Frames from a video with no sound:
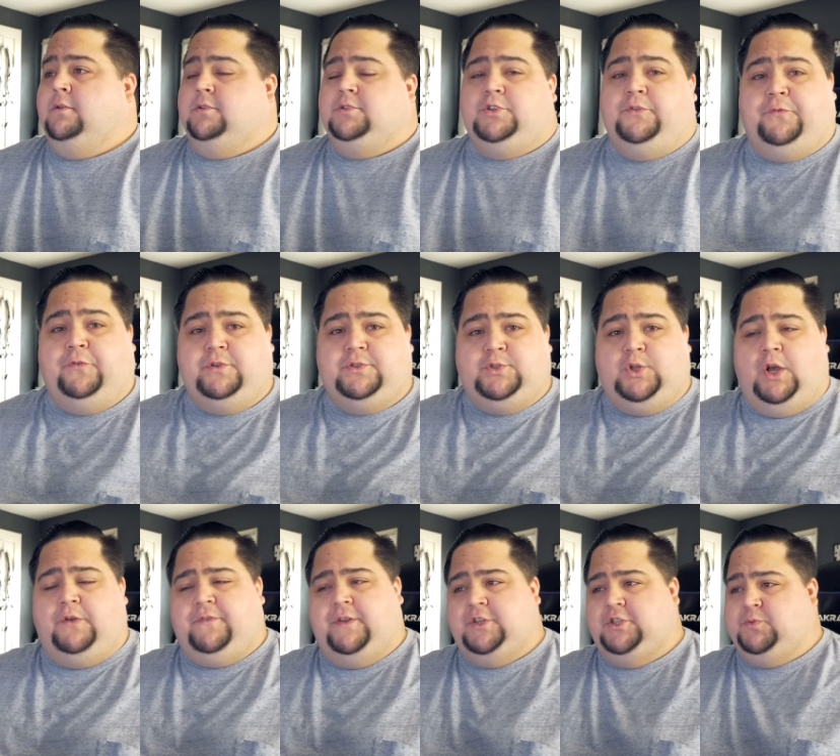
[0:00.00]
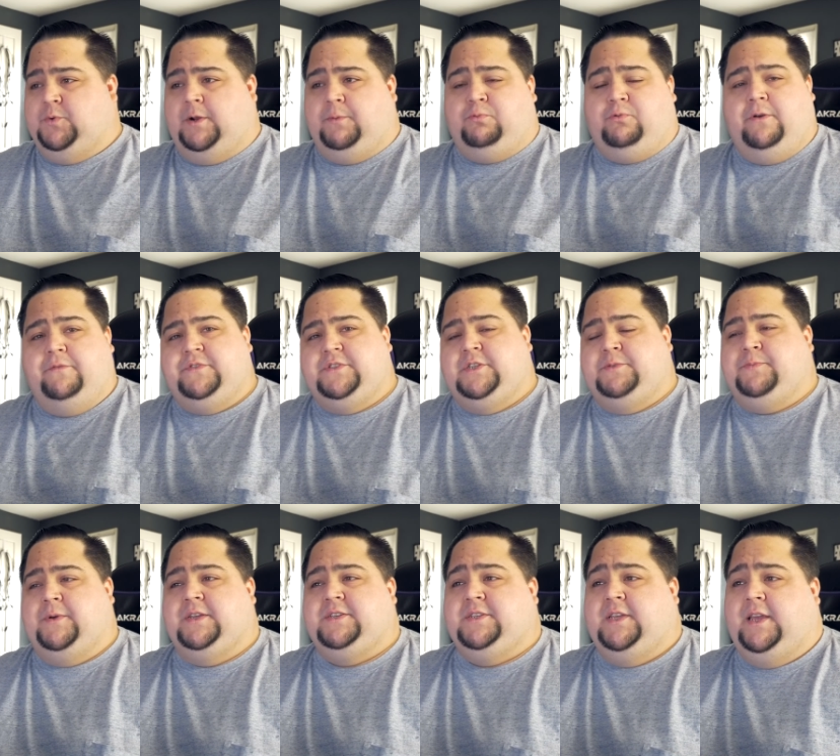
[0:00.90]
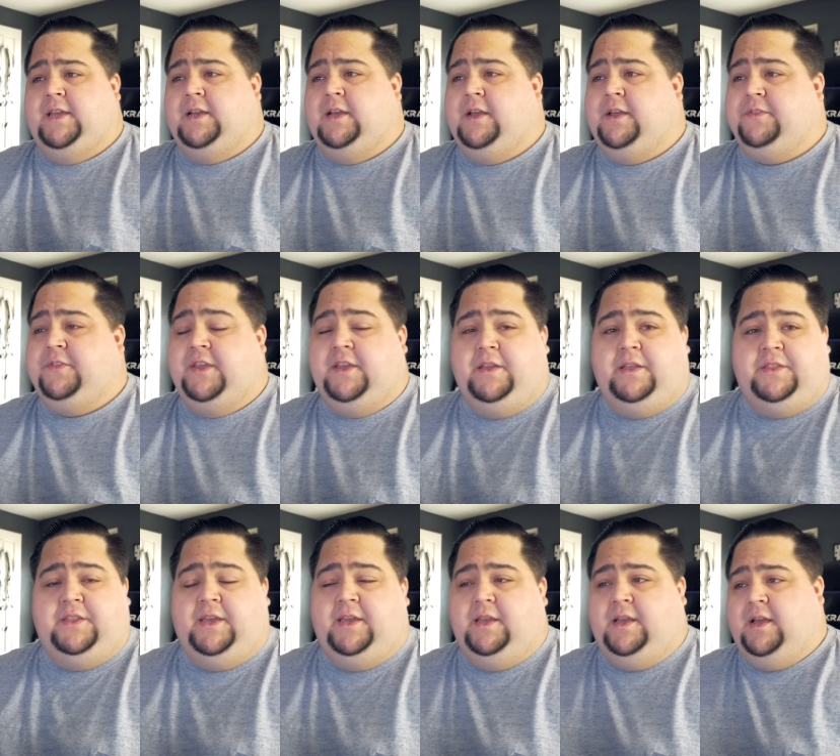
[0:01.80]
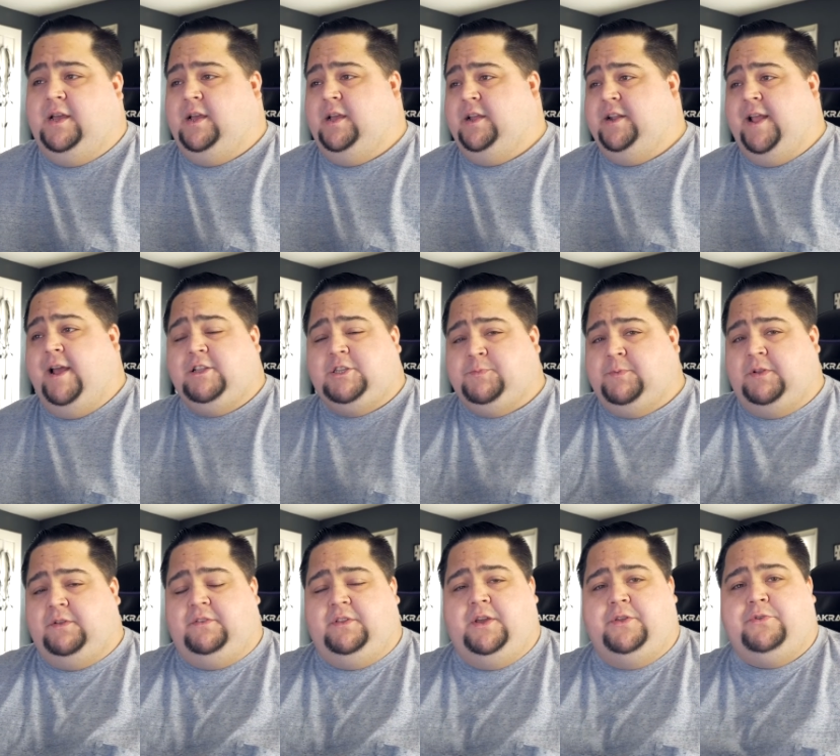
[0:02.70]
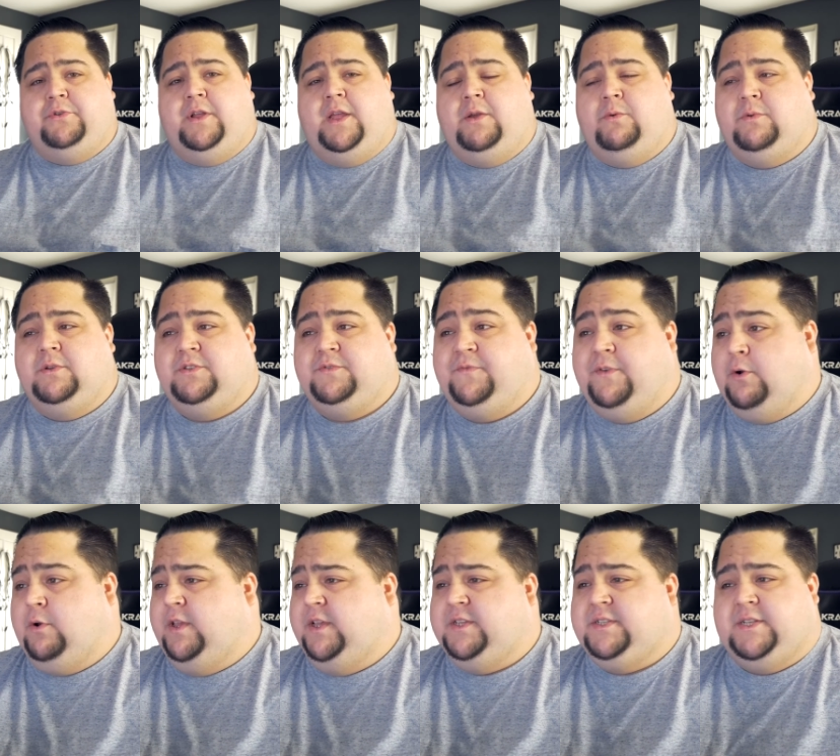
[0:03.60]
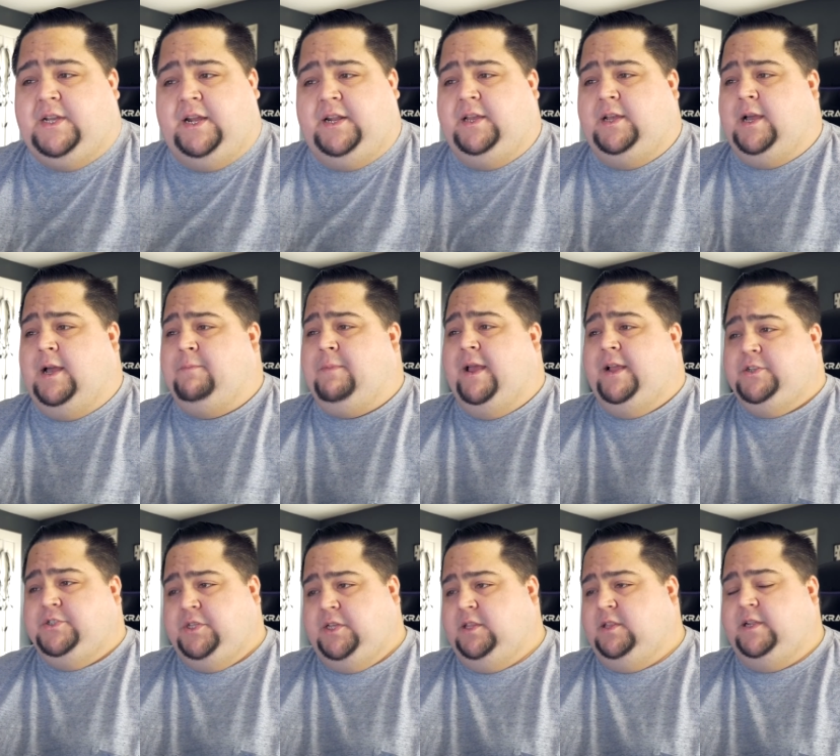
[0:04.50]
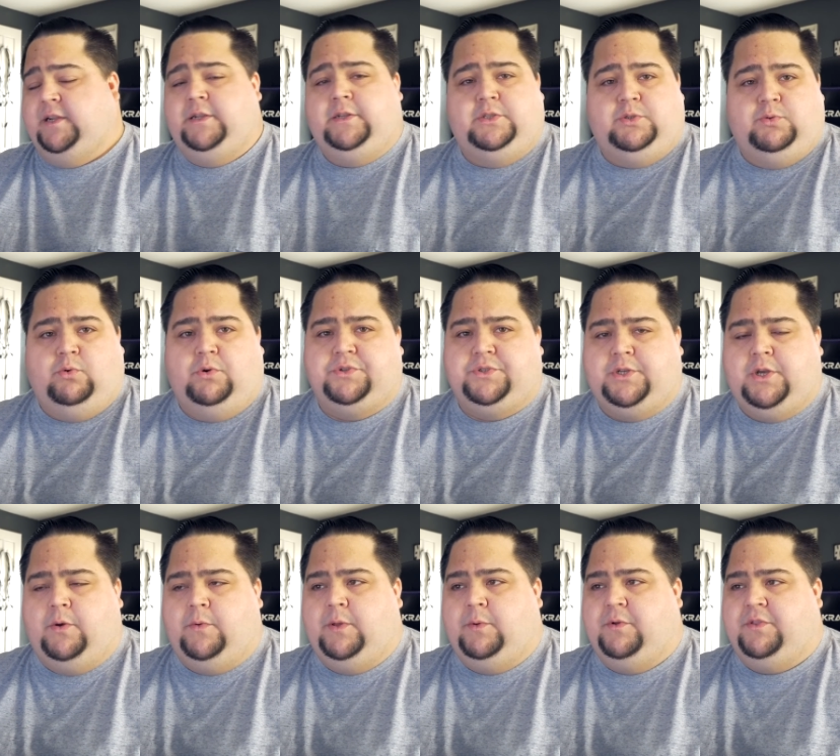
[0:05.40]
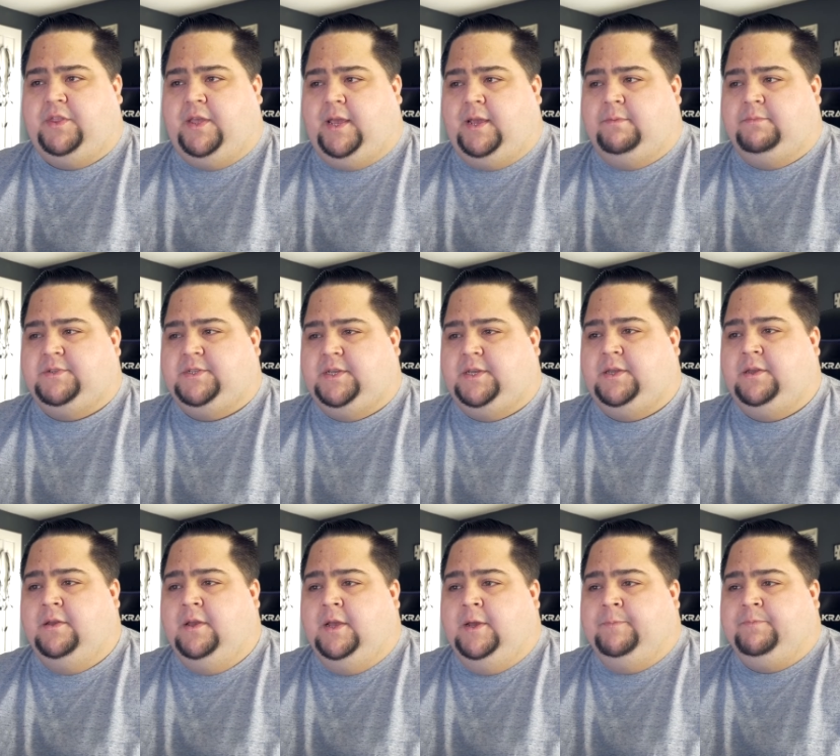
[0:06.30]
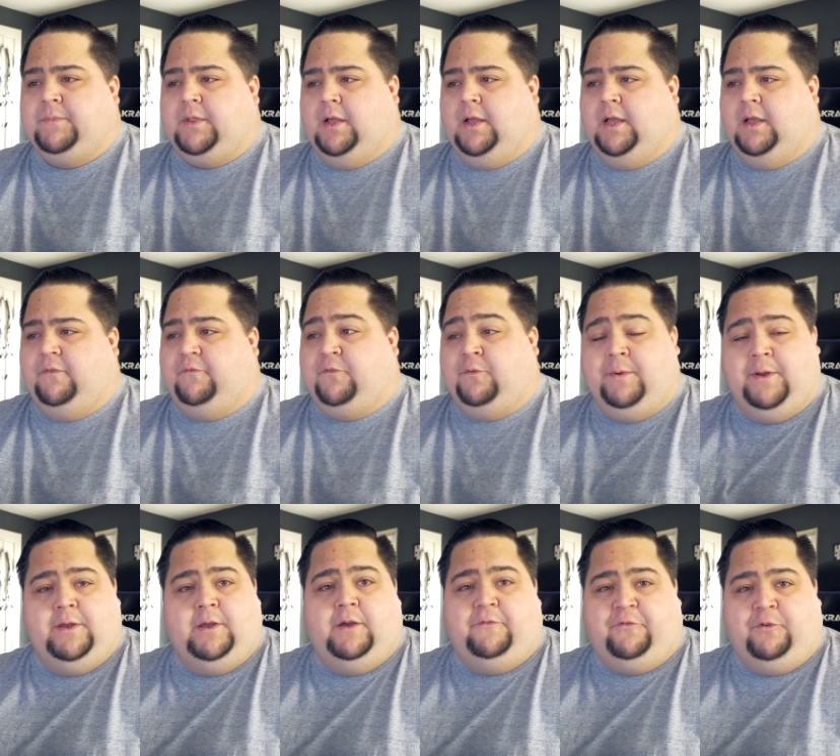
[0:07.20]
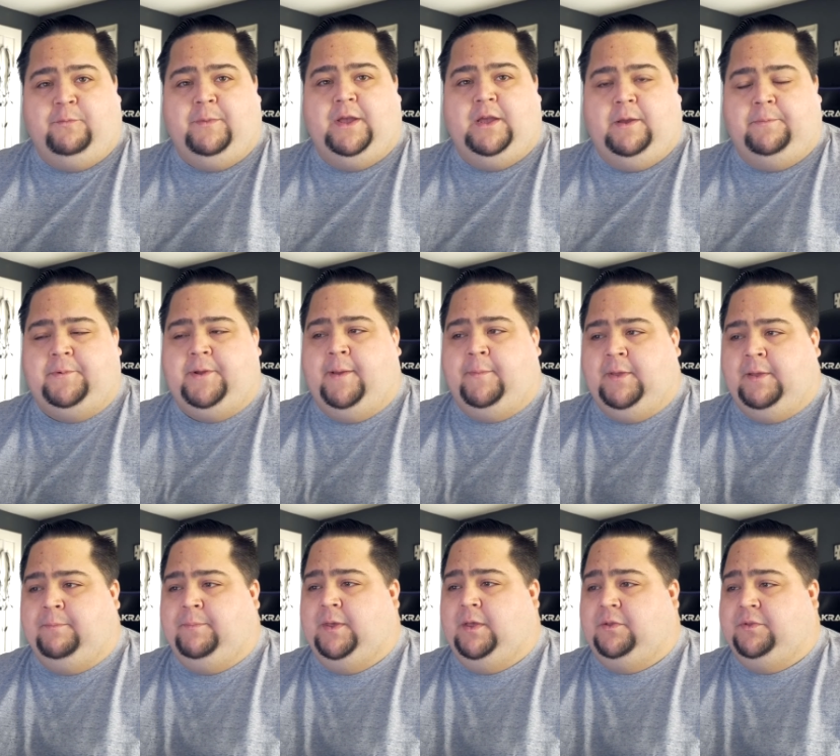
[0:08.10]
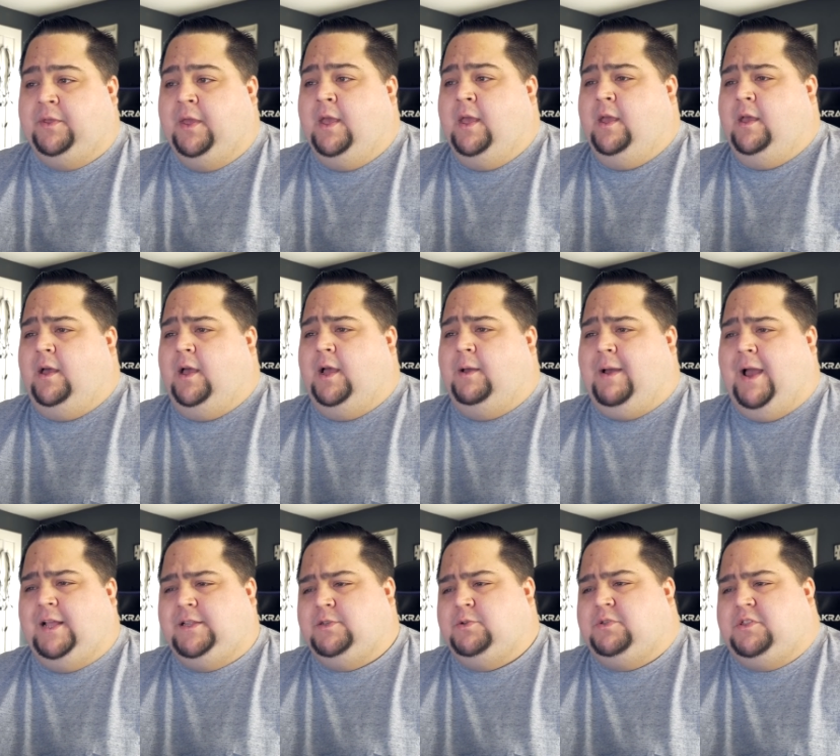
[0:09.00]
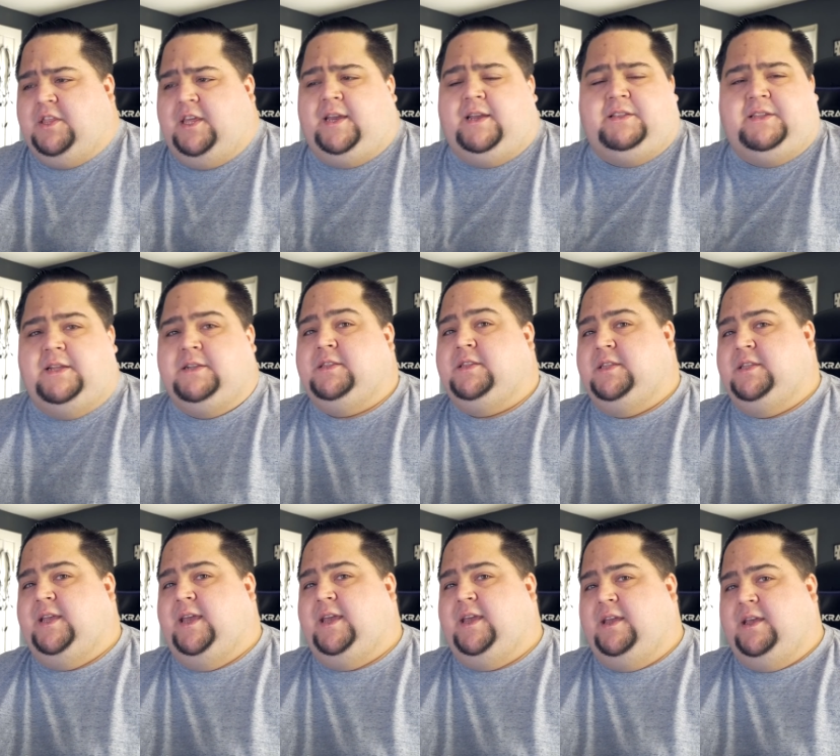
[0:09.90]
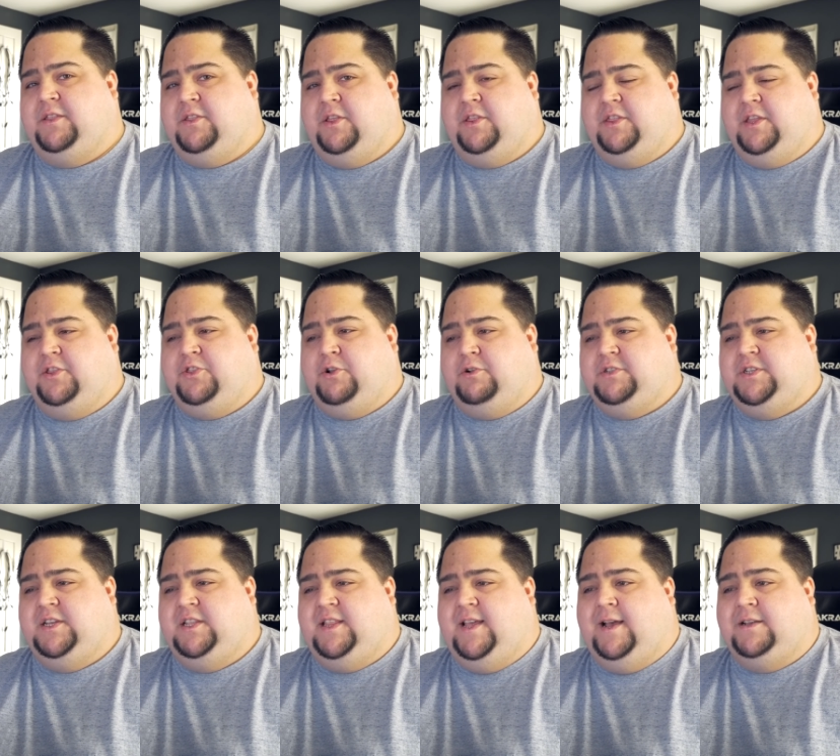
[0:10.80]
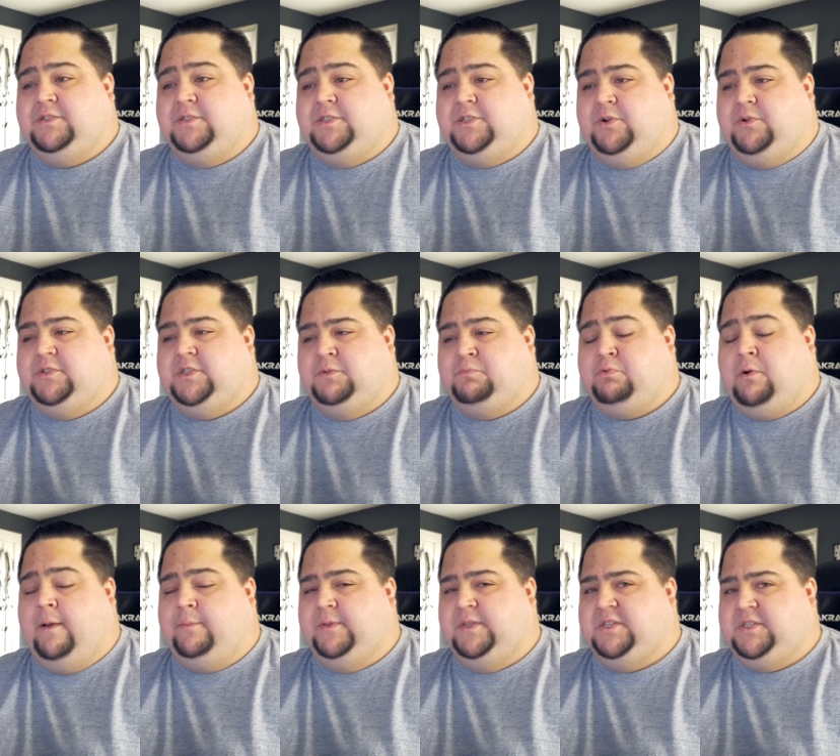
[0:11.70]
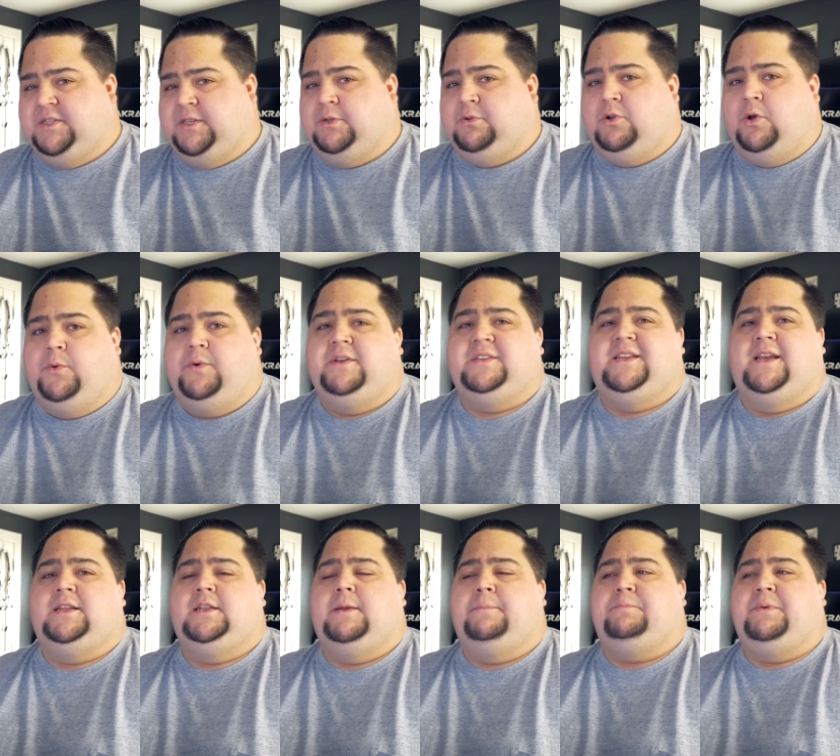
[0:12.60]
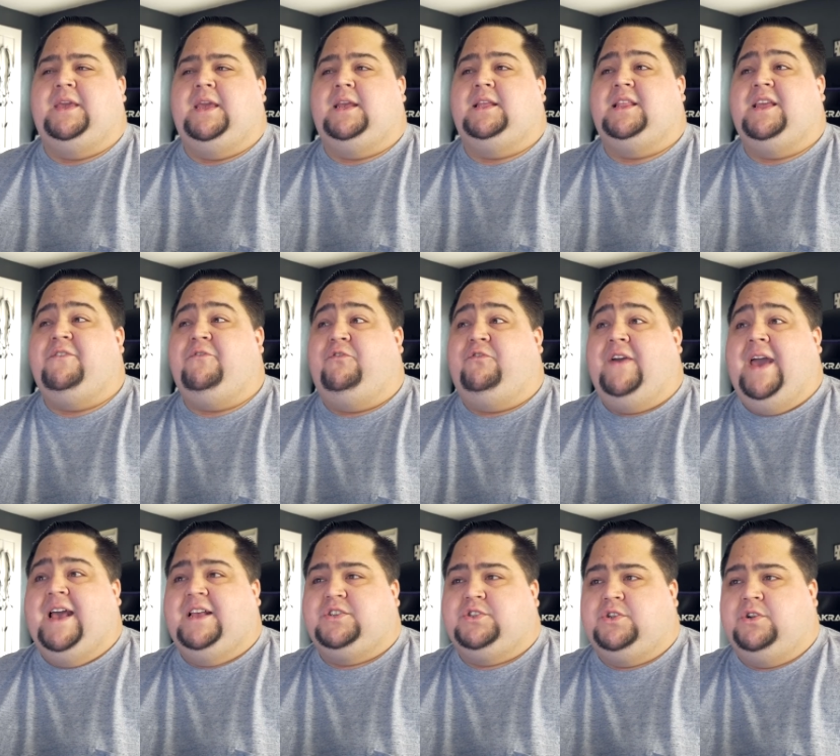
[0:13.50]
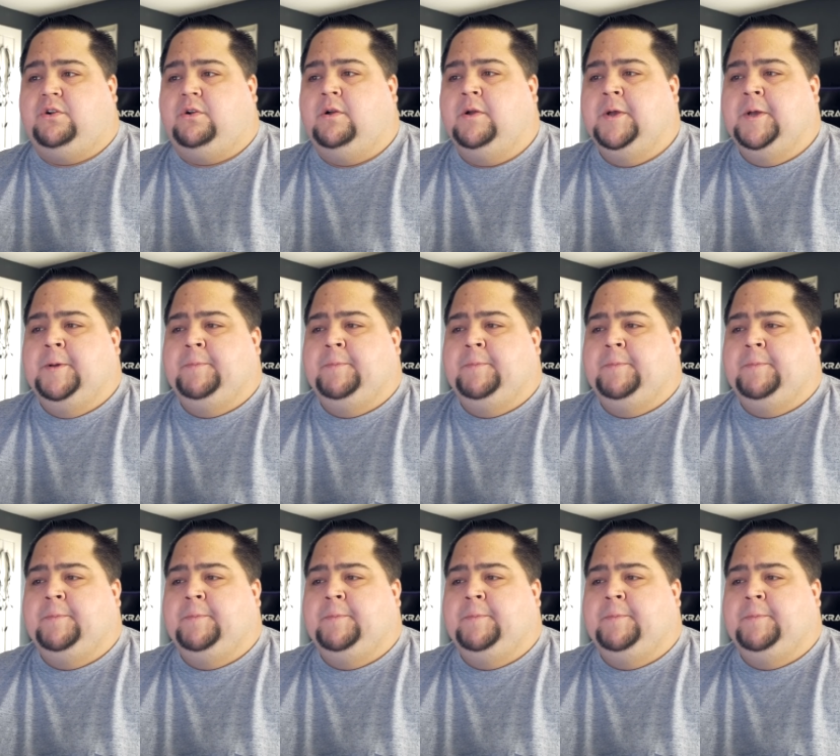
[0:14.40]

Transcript: So first off, I just want to preface this by saying uh, the the uh, announcement the other night was very exciting. I'm actually leaning towards going with AMD uh, for my for my upcoming build. Uh, I do think at the end of the day, the, the 13000 series is probably still going to end up being the faster